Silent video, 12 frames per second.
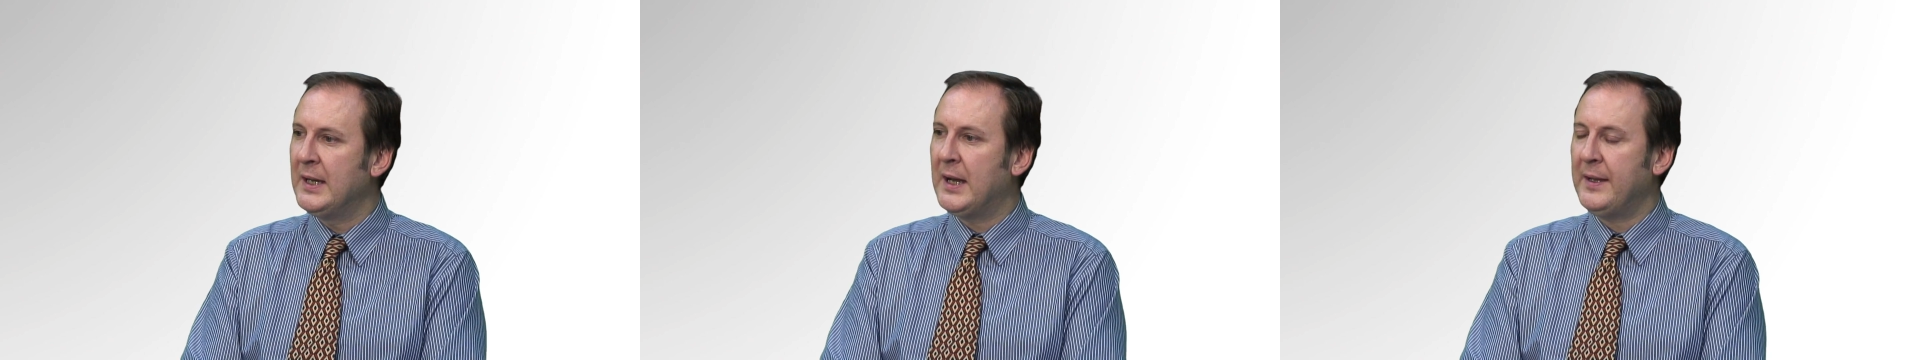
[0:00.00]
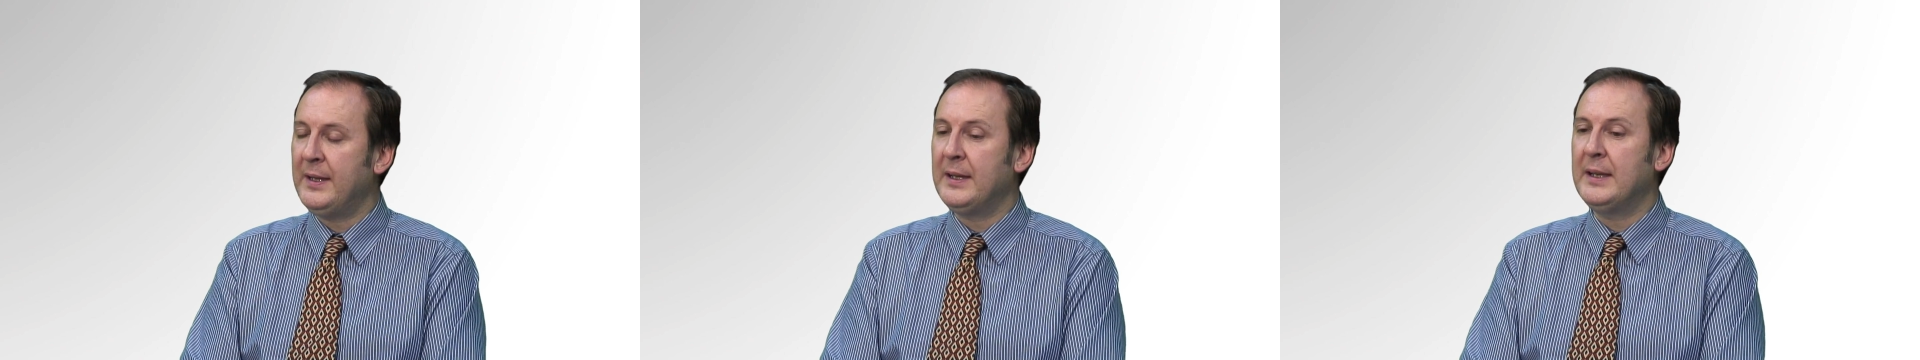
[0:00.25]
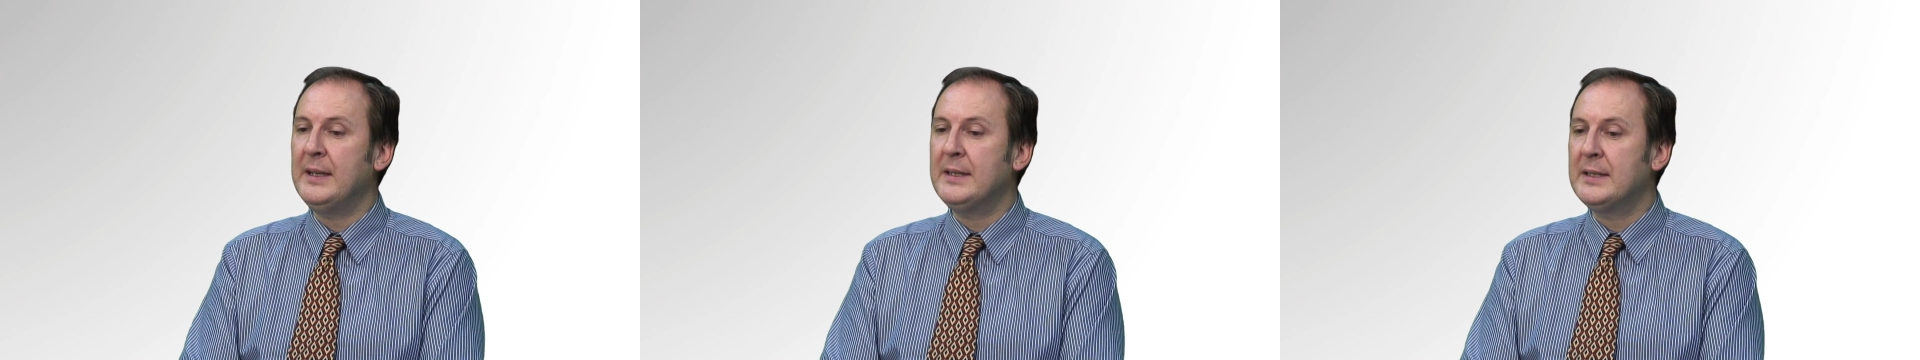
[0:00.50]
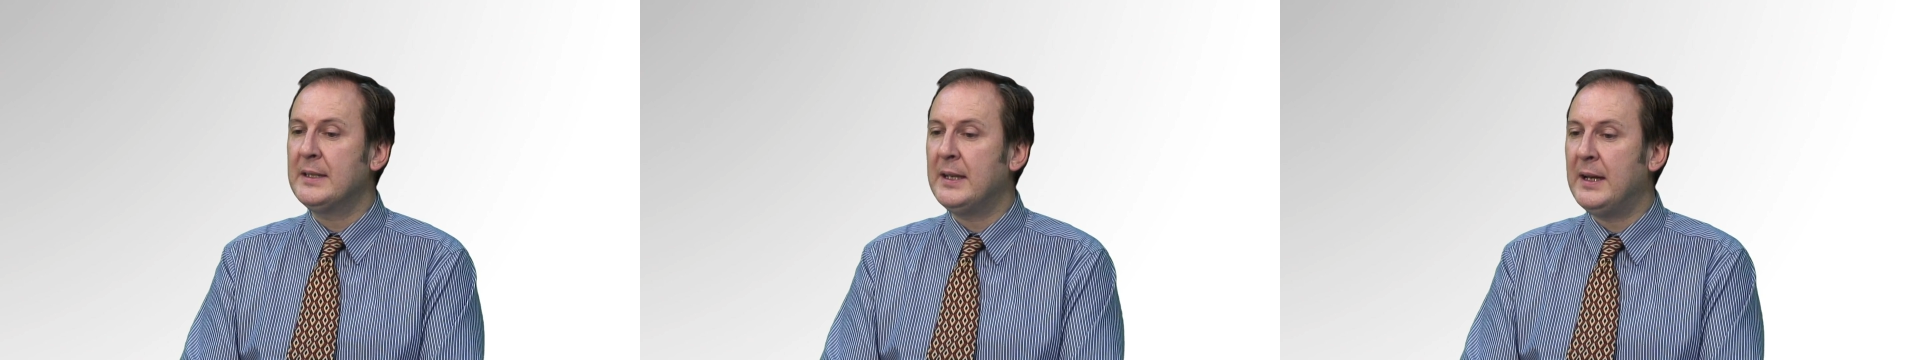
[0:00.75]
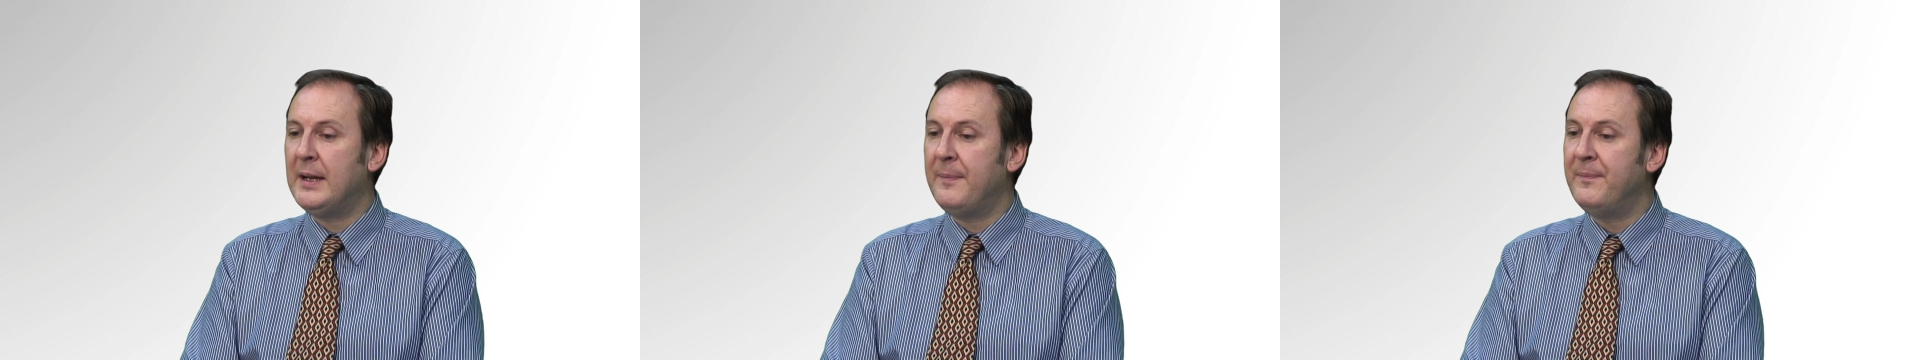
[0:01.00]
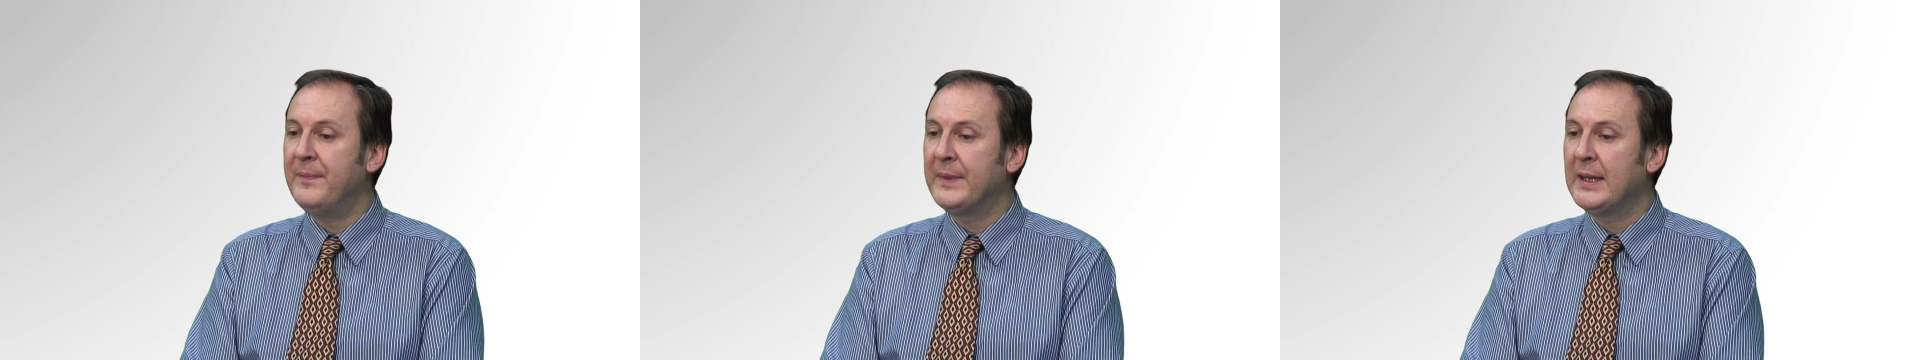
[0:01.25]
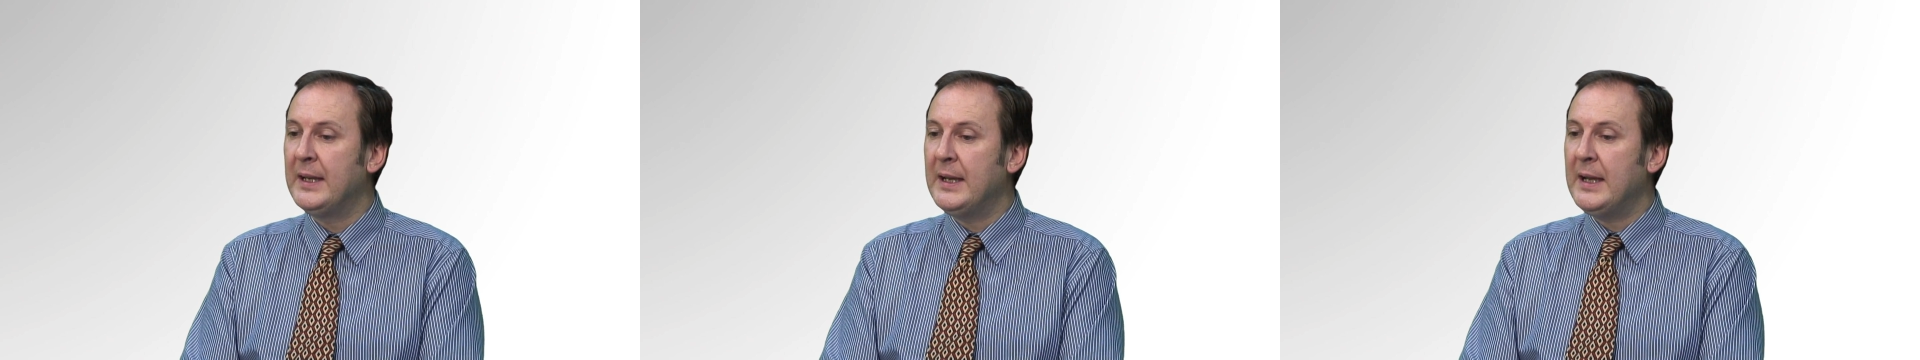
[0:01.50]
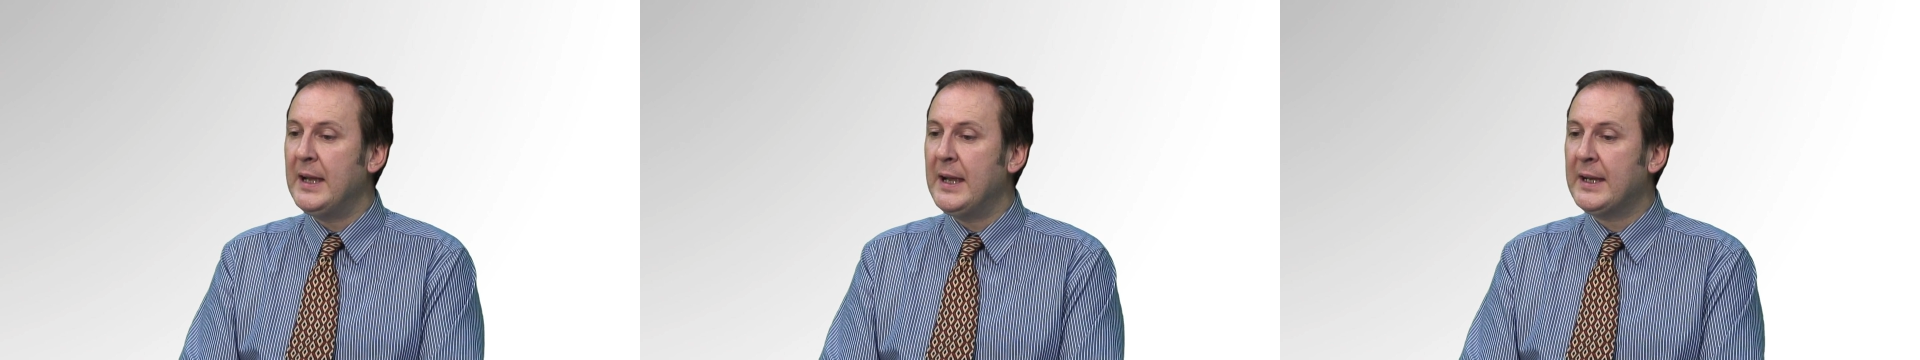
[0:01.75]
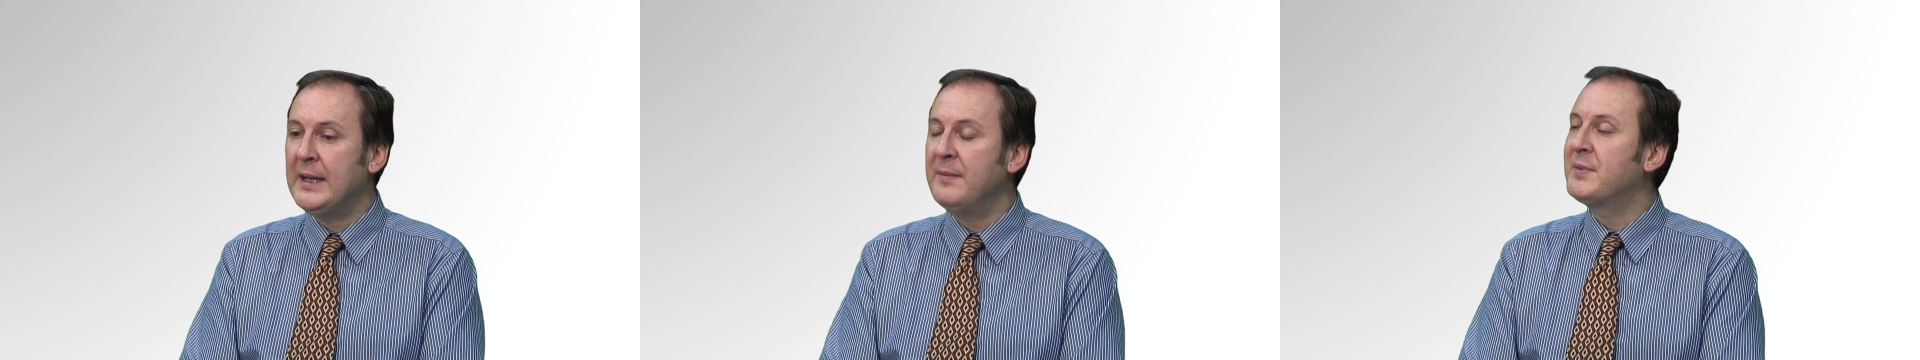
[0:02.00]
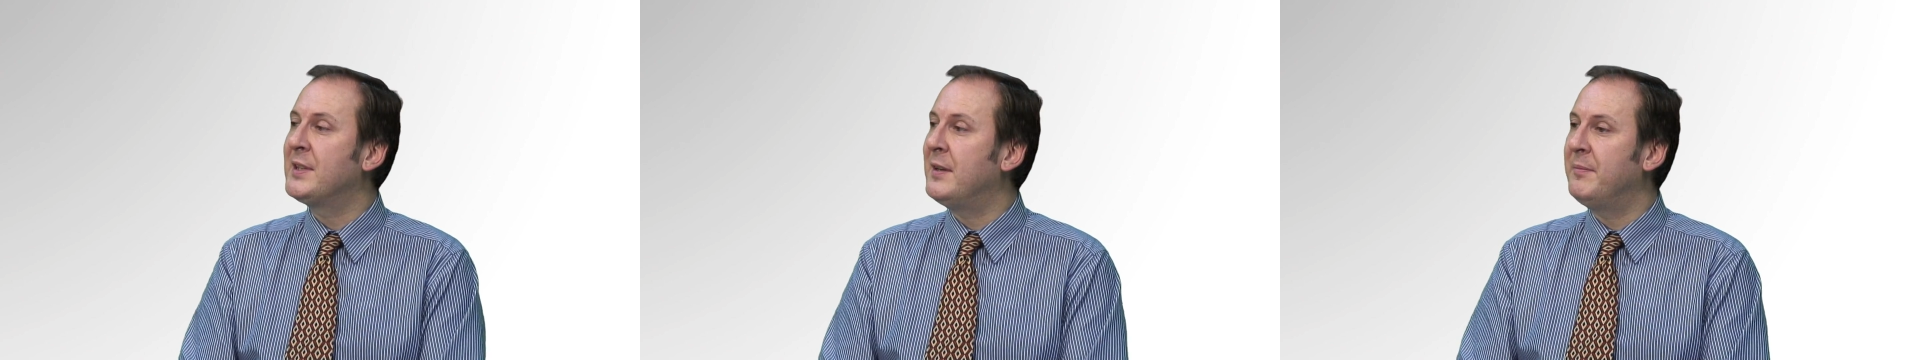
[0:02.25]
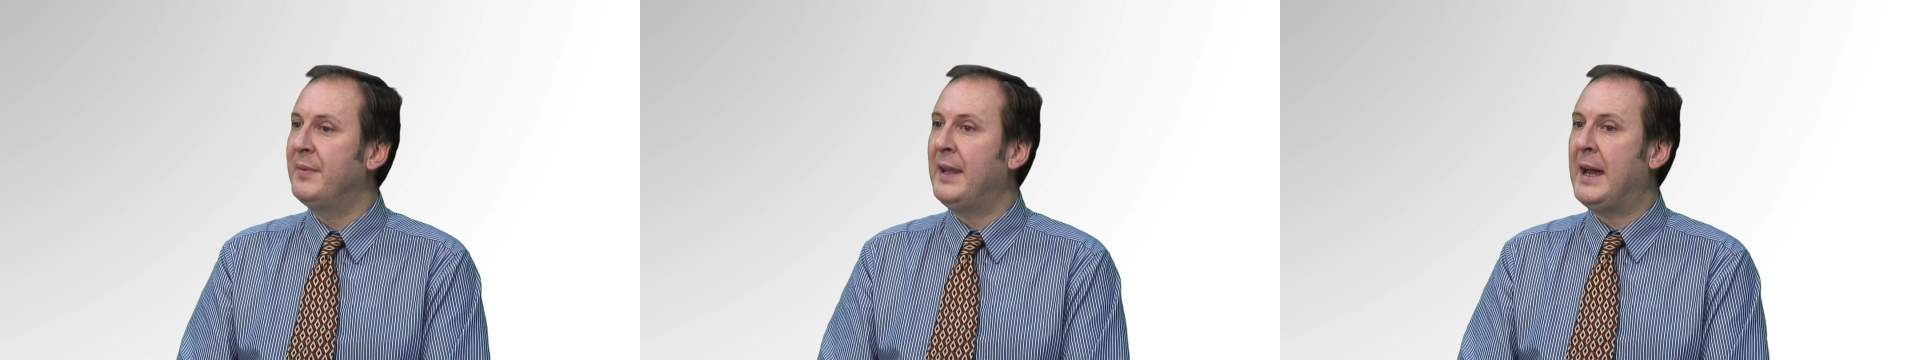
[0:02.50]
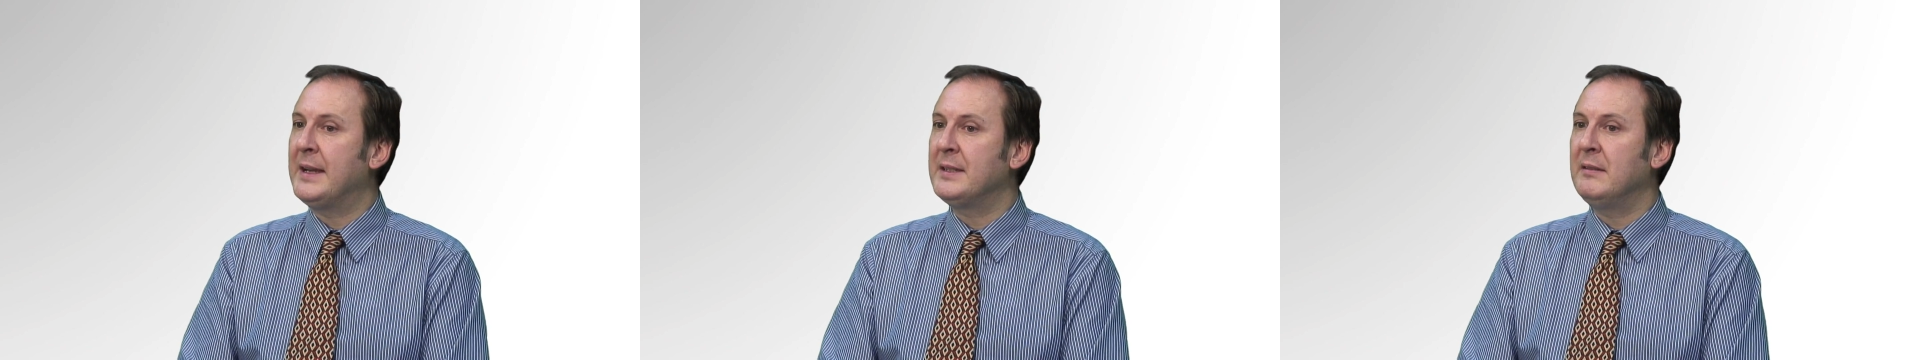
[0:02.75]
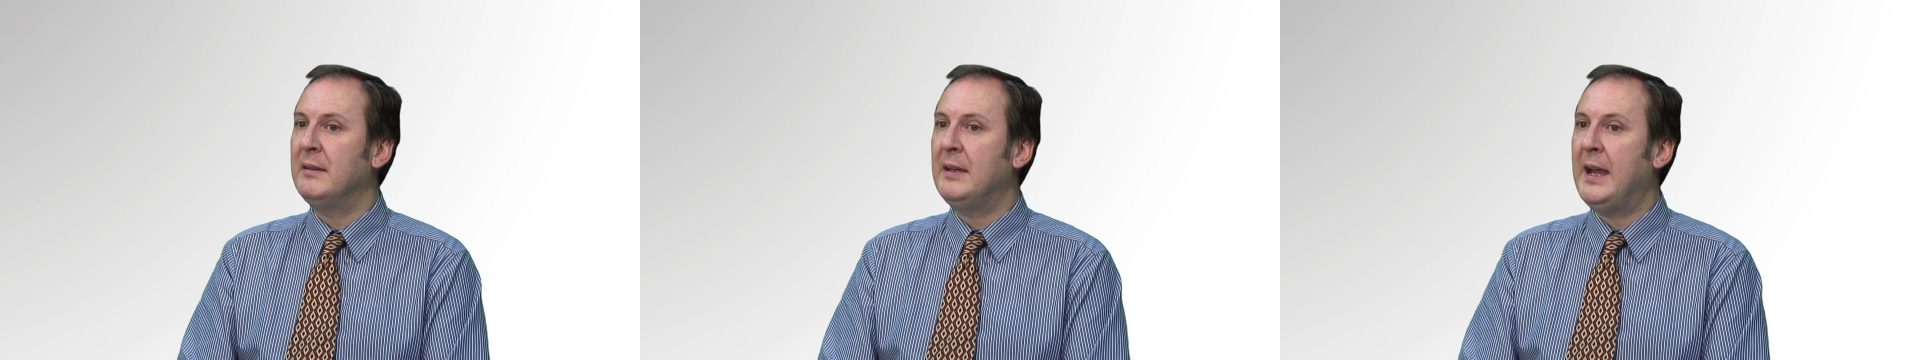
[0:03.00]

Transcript: I think it keeps up that